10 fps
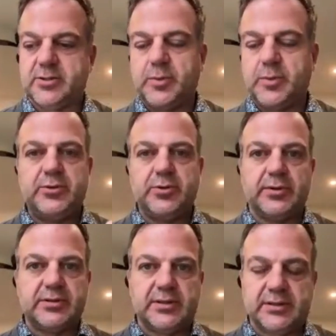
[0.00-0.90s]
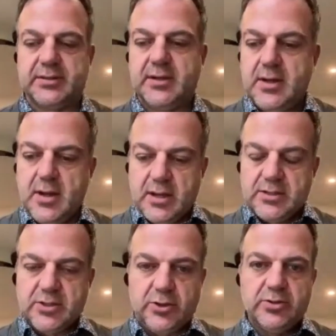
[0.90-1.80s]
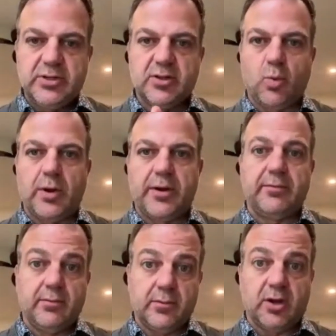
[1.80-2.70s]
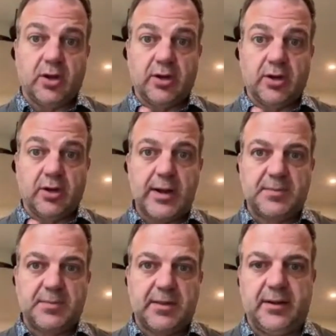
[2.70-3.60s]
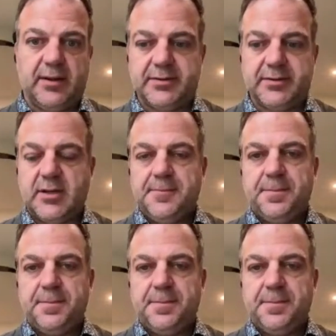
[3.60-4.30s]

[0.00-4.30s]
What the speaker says: So what we do is this. So using the $1 twice method is,